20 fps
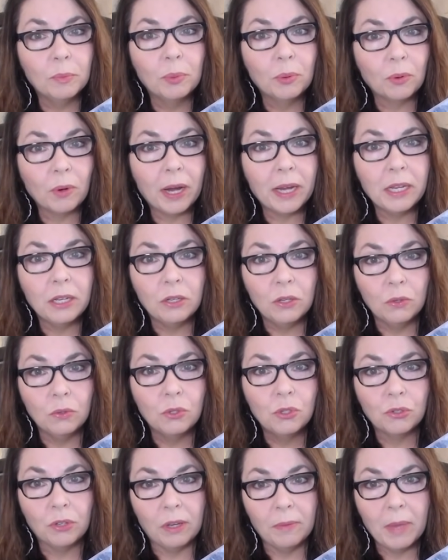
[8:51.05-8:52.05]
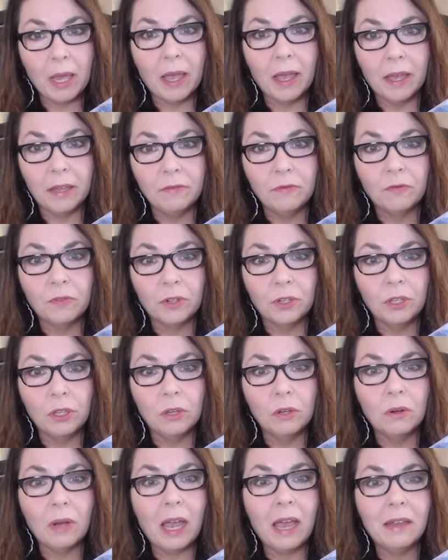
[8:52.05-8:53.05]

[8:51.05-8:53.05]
bright new dream ahead for you.